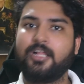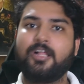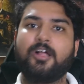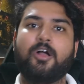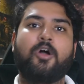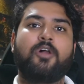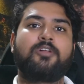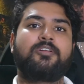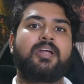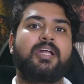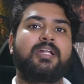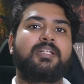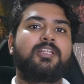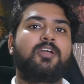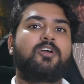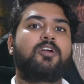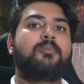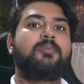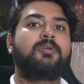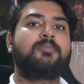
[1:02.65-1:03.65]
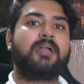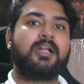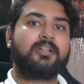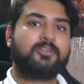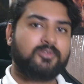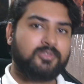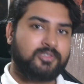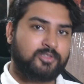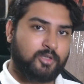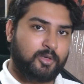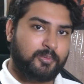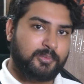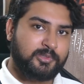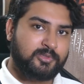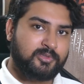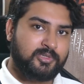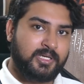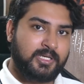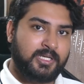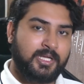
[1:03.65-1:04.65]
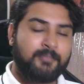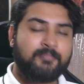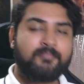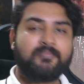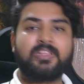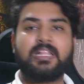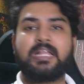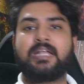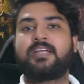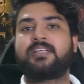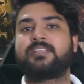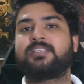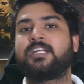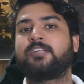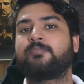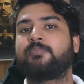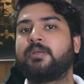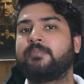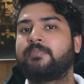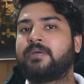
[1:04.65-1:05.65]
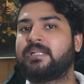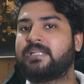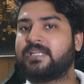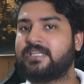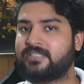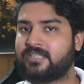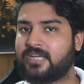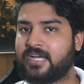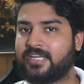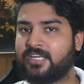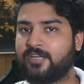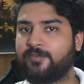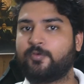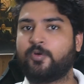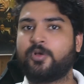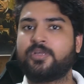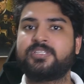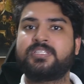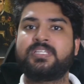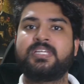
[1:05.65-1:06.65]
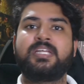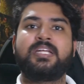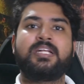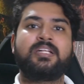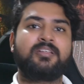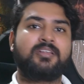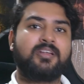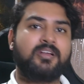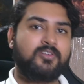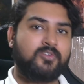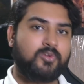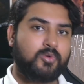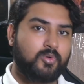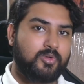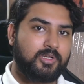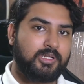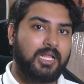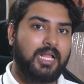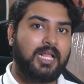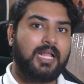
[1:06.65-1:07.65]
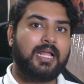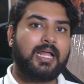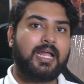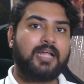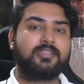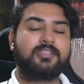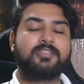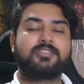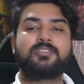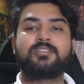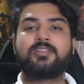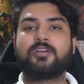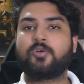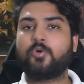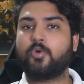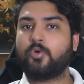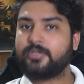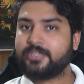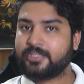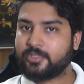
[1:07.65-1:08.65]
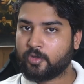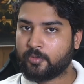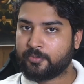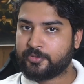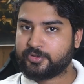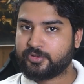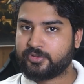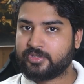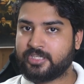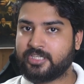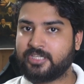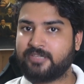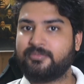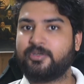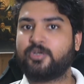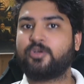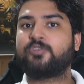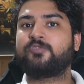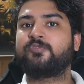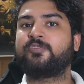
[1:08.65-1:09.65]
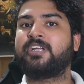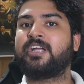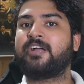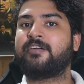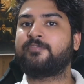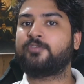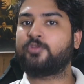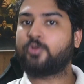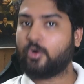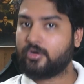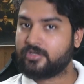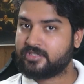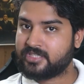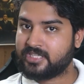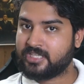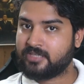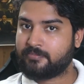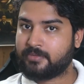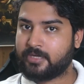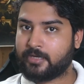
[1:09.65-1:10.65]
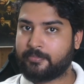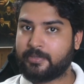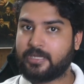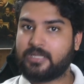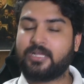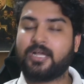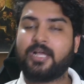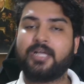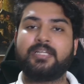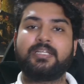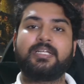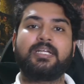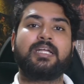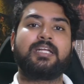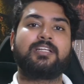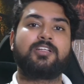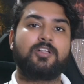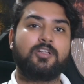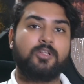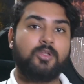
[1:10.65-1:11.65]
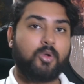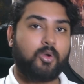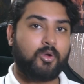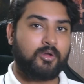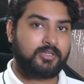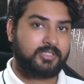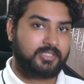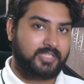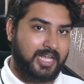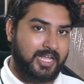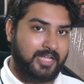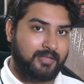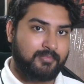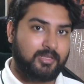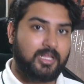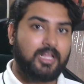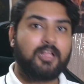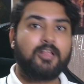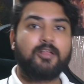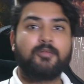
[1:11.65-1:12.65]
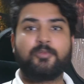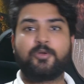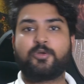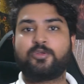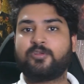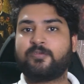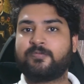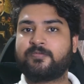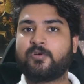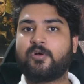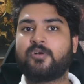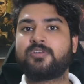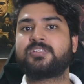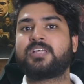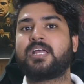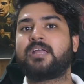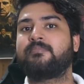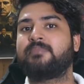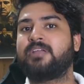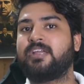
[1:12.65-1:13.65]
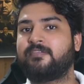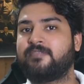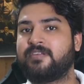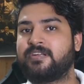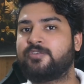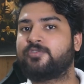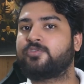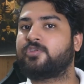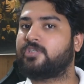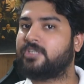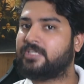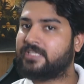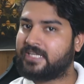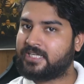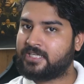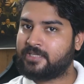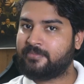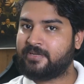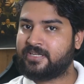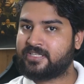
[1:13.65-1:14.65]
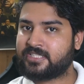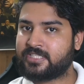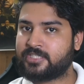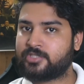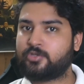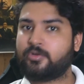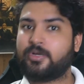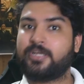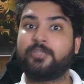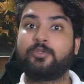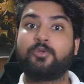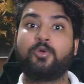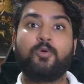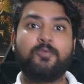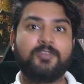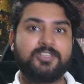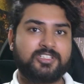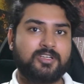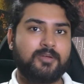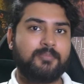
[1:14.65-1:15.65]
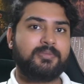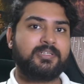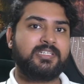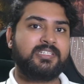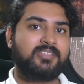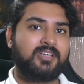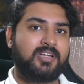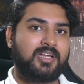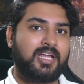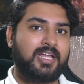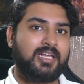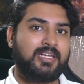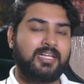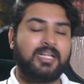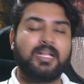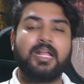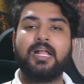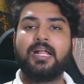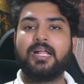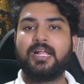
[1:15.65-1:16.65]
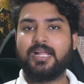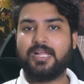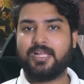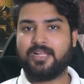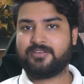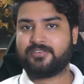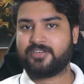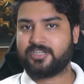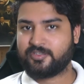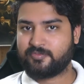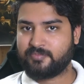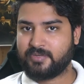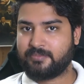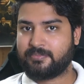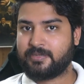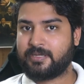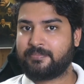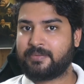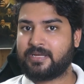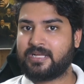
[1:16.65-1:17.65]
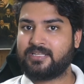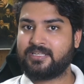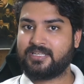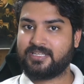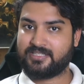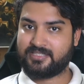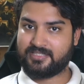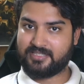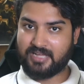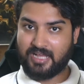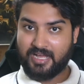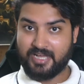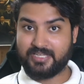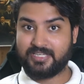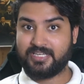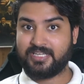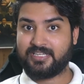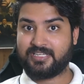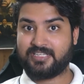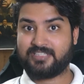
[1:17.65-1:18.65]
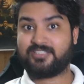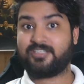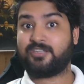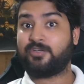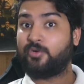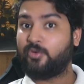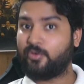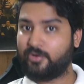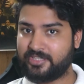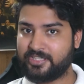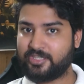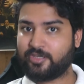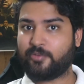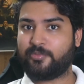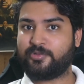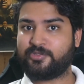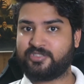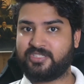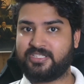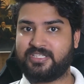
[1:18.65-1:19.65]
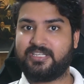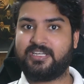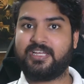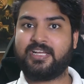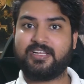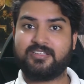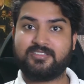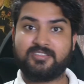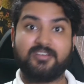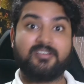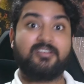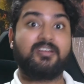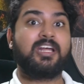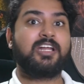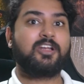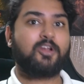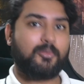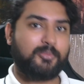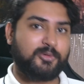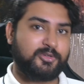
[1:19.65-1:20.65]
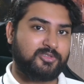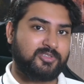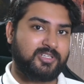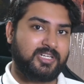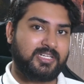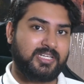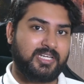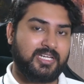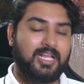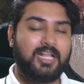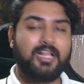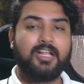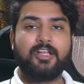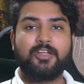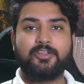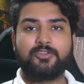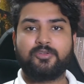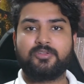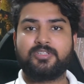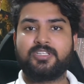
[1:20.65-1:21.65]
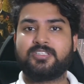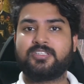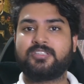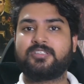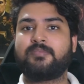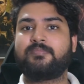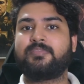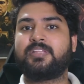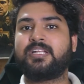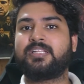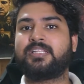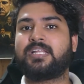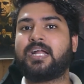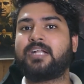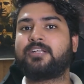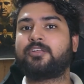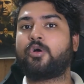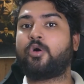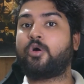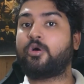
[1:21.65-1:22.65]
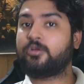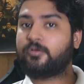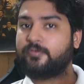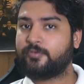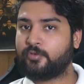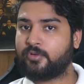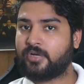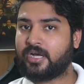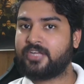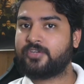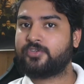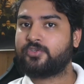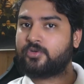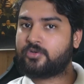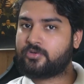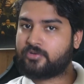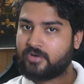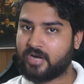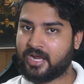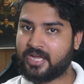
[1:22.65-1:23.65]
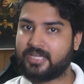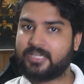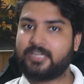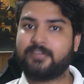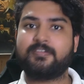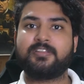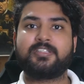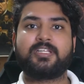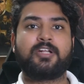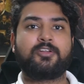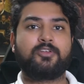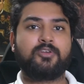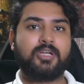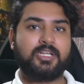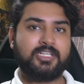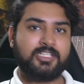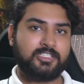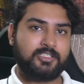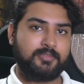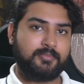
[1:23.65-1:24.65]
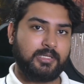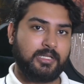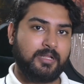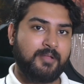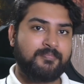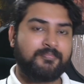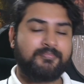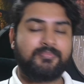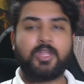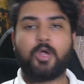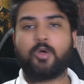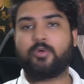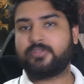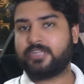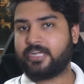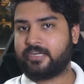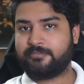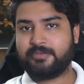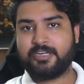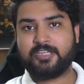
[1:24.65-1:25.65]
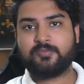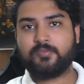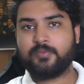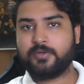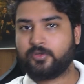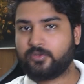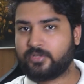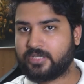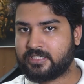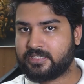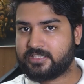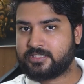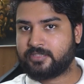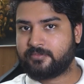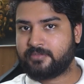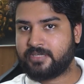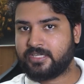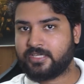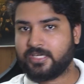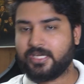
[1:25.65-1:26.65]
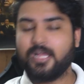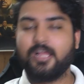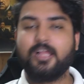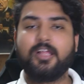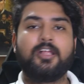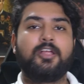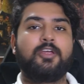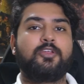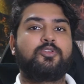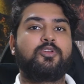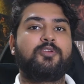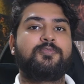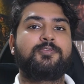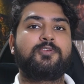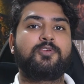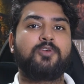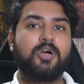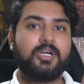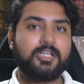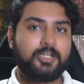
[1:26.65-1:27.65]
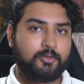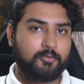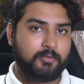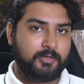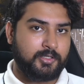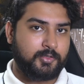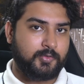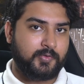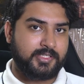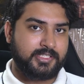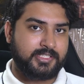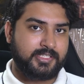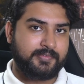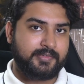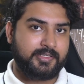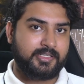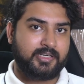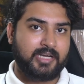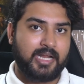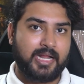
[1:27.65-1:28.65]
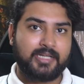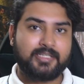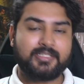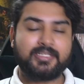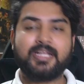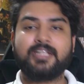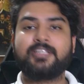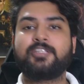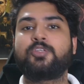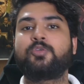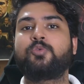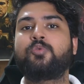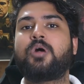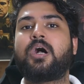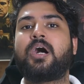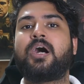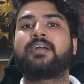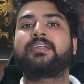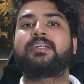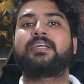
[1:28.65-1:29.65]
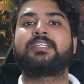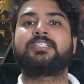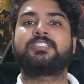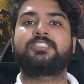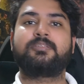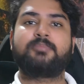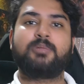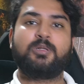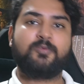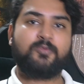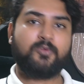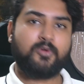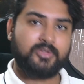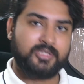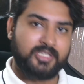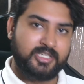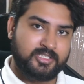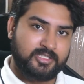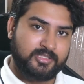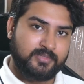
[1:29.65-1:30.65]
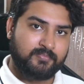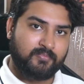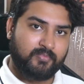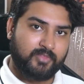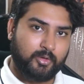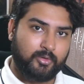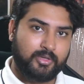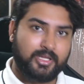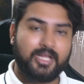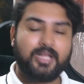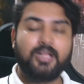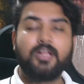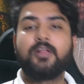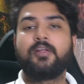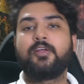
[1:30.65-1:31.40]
All right, now coming back to this opportunity, like I said, PayPal is hiring for SDE intern role, and this is a golden opportunity because we have not seen PayPal hiring in a long time. Because of course, I make videos on a daily basis, so I know which companies are hiring. And trust me, PayPal is hiring. It's a golden opportunity, like it's a rare opportunity. So this is something that all of you guys should try, given that you're eligible. Now, that brings me to the eligibility. So if you are a 2027 grad, then you are eligible for this, okay?